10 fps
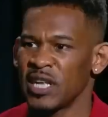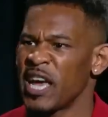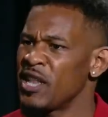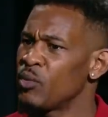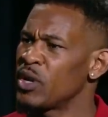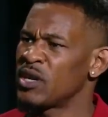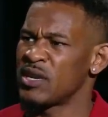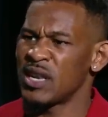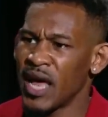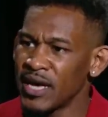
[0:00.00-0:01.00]
I hit him with
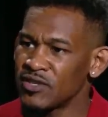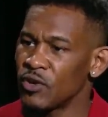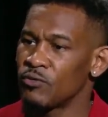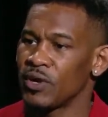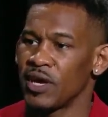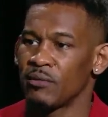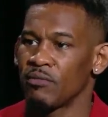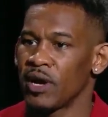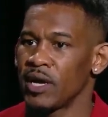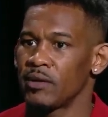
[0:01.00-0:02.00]
a nice overhand
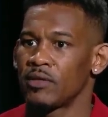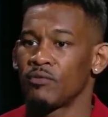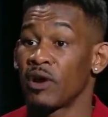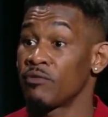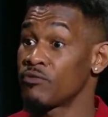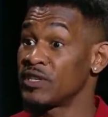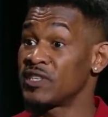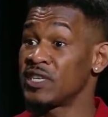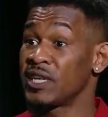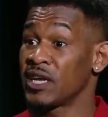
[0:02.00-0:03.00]
right. The referee
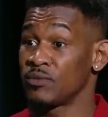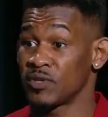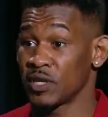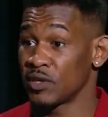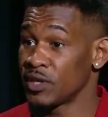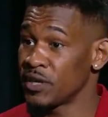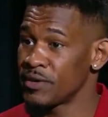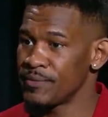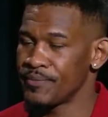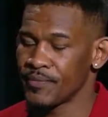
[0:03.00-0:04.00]
seeing that he was
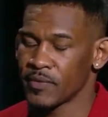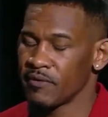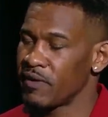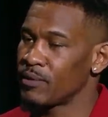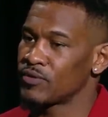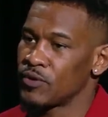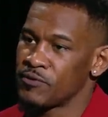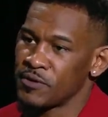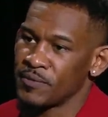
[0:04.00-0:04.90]
incoherent, fight was over.